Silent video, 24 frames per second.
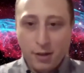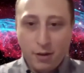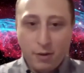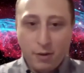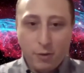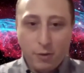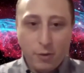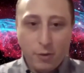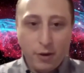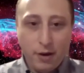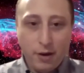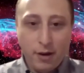
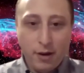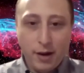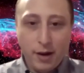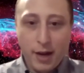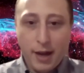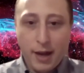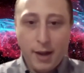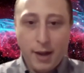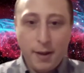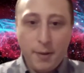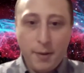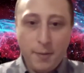or
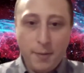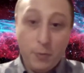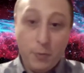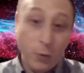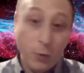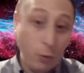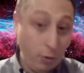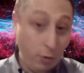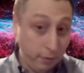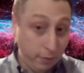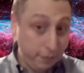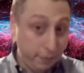uh,
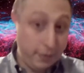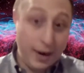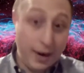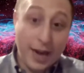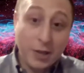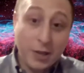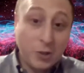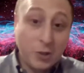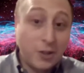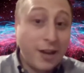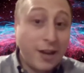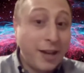or for
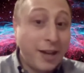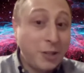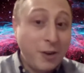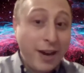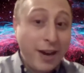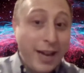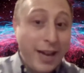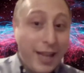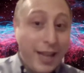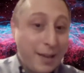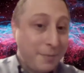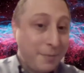astronaut
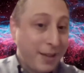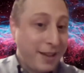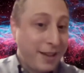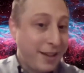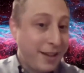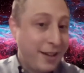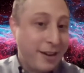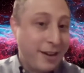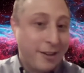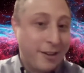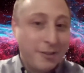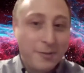training i mean you
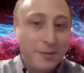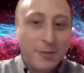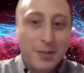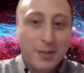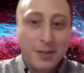know